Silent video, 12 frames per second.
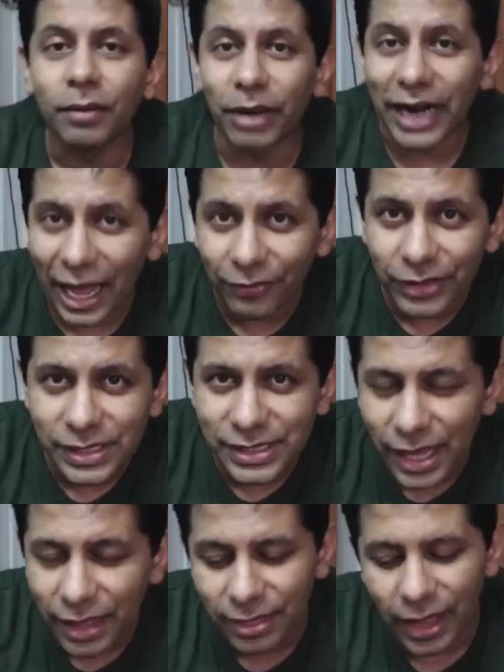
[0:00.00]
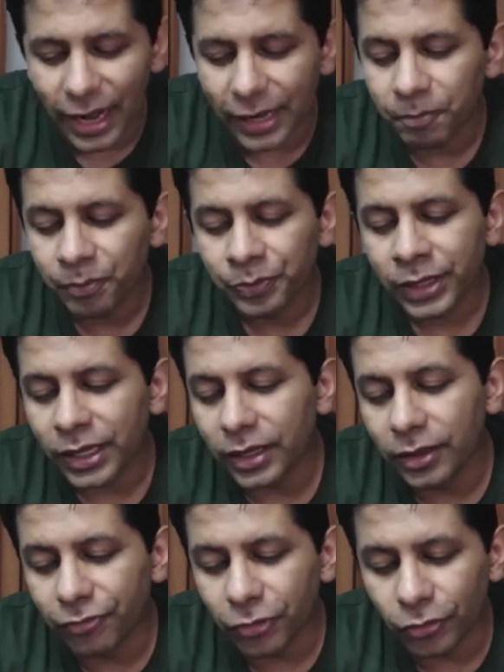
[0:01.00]
But having said that,
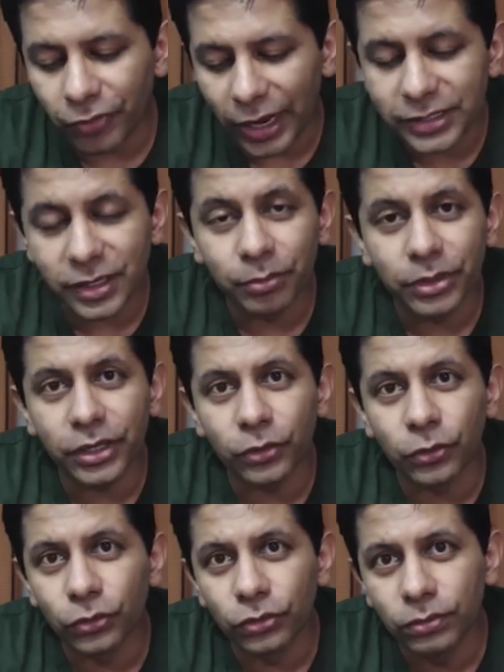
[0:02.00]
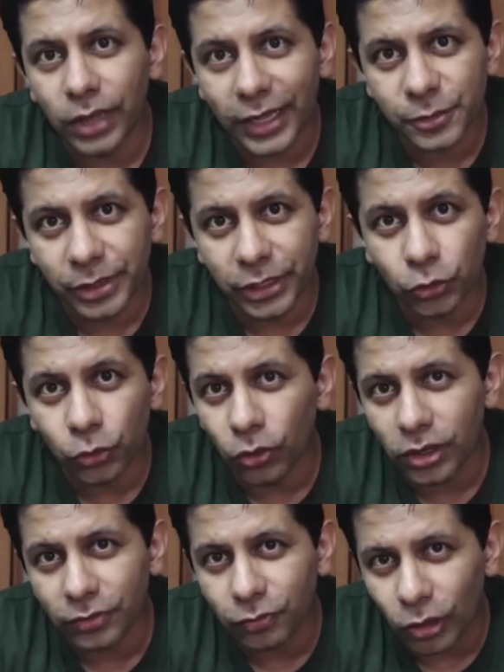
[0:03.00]
if you find somebody who has been
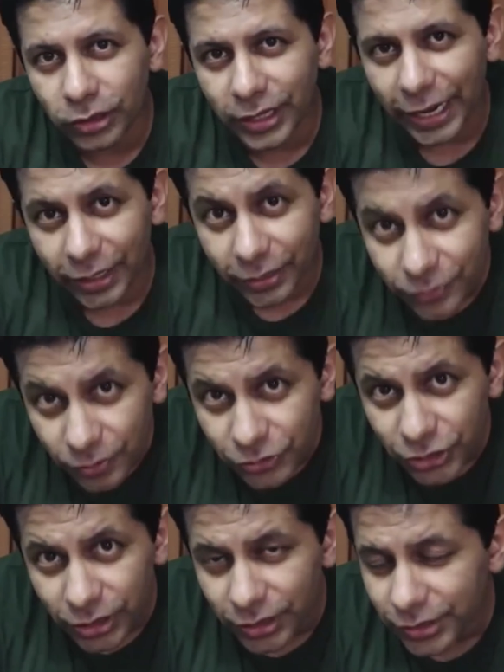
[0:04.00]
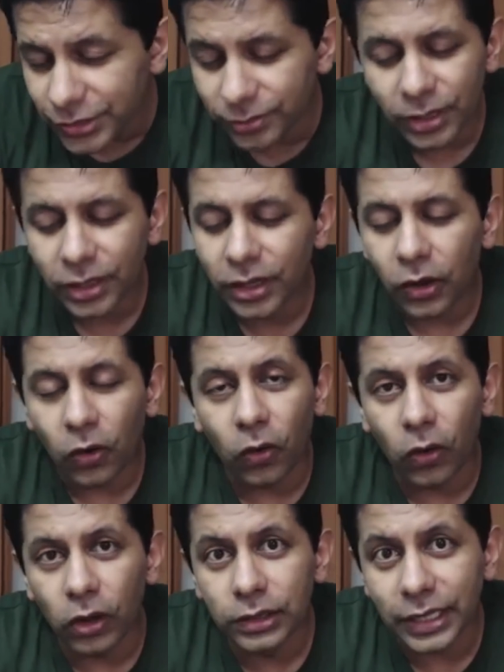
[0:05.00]
told of all the negatives of journalism,
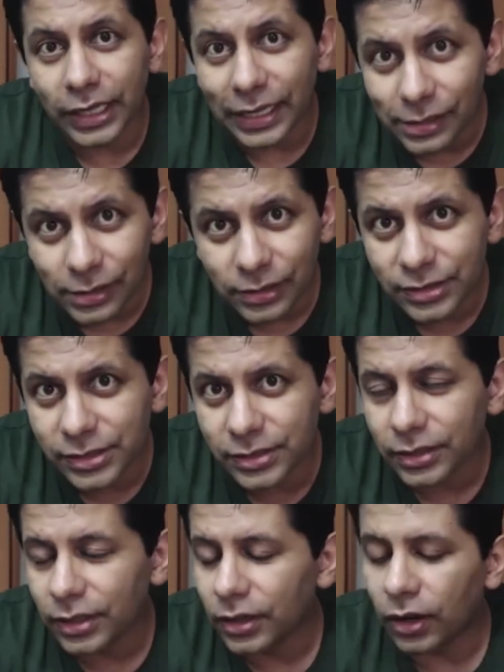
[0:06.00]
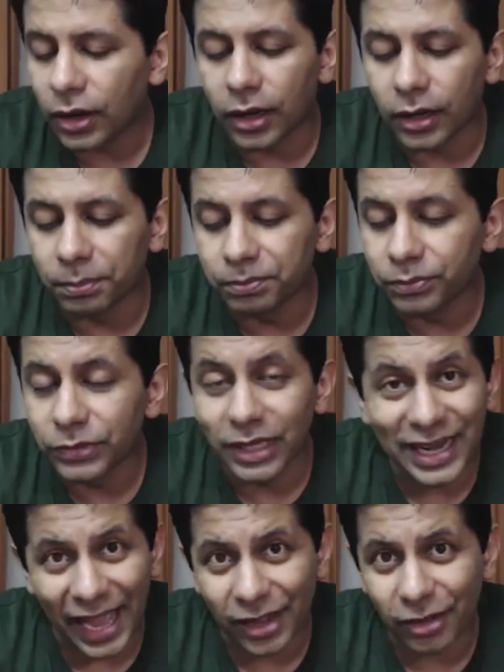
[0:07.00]
all the ills, the
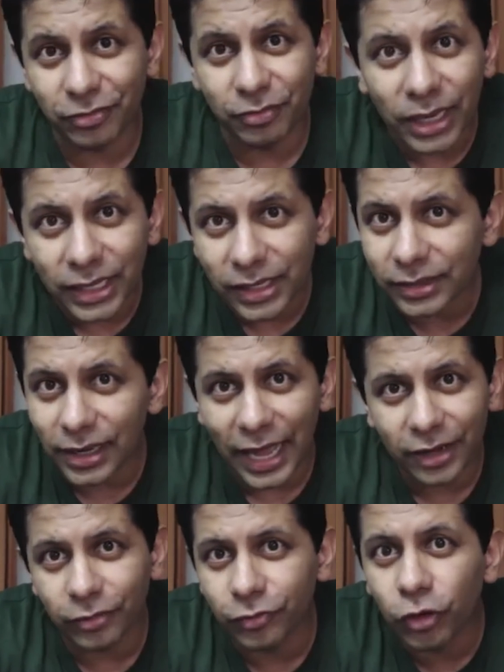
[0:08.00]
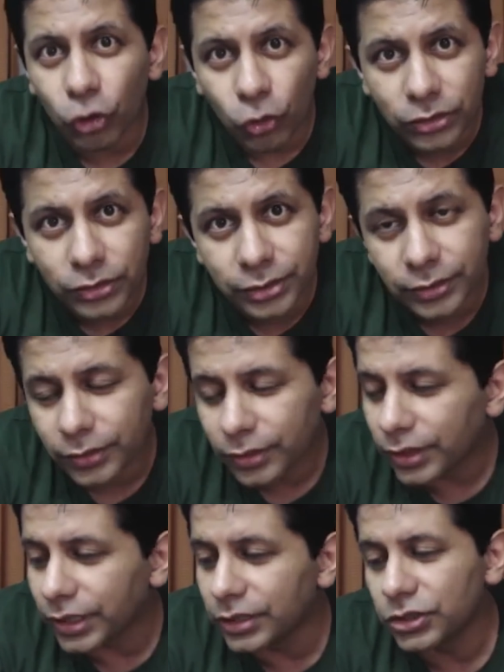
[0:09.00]
lack of money, the lack of growth
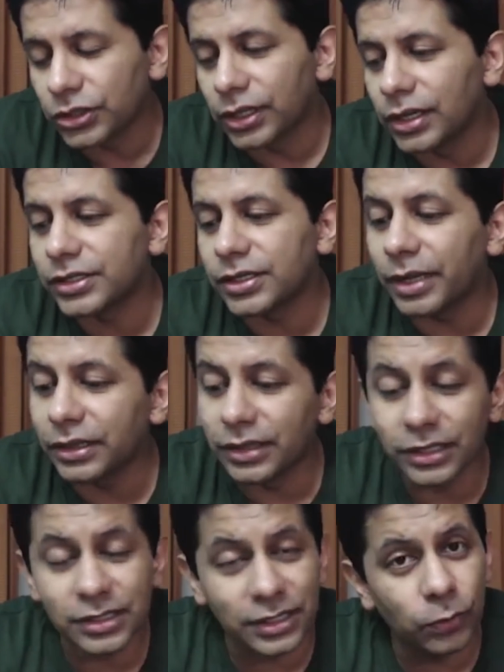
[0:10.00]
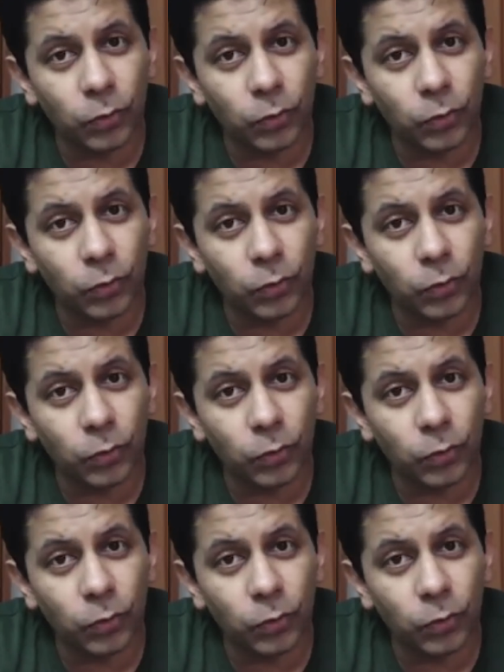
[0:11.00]
in journalism, and they still